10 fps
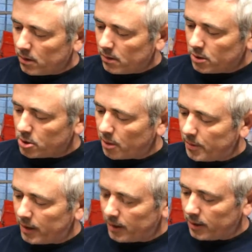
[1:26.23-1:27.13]

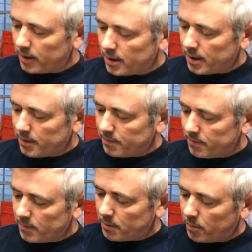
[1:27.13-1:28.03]
sharpening
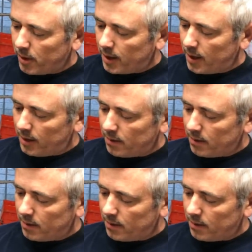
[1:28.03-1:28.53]
the blade